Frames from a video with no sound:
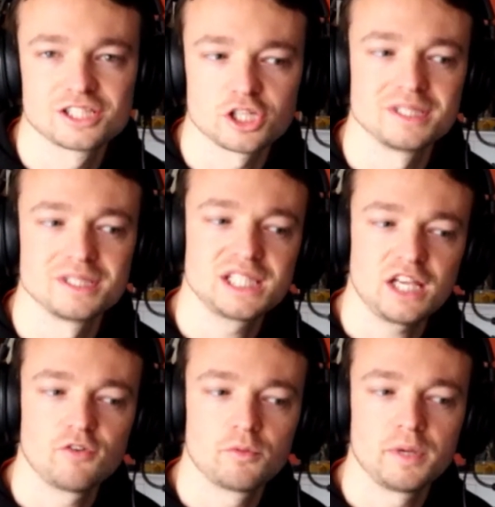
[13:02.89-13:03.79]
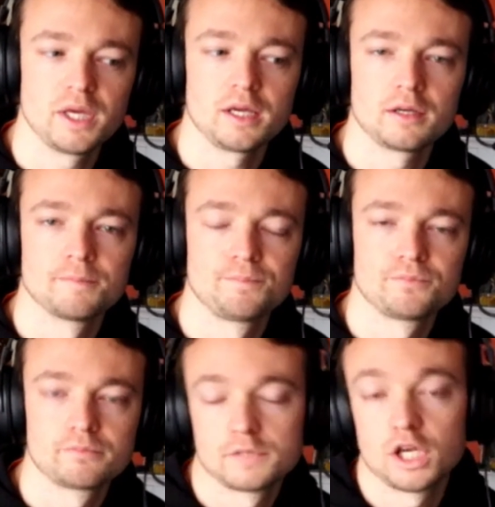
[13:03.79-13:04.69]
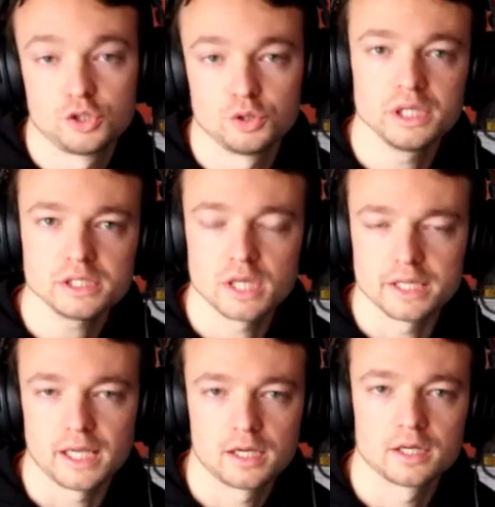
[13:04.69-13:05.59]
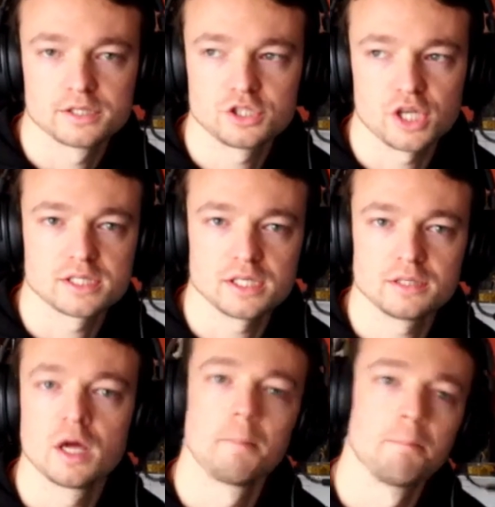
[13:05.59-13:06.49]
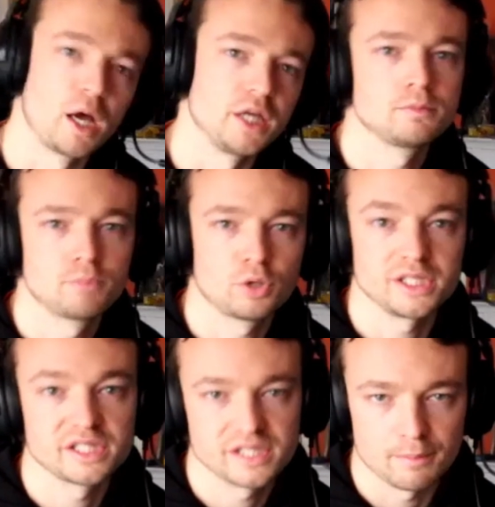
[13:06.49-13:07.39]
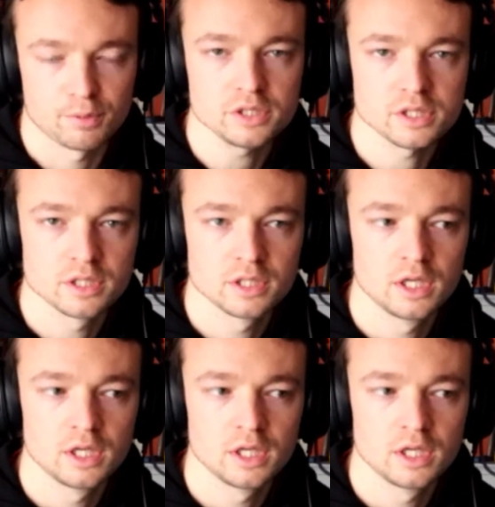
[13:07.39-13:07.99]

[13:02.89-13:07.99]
So instead of it being a dualist, like Descartes suggested, mind and body are separate,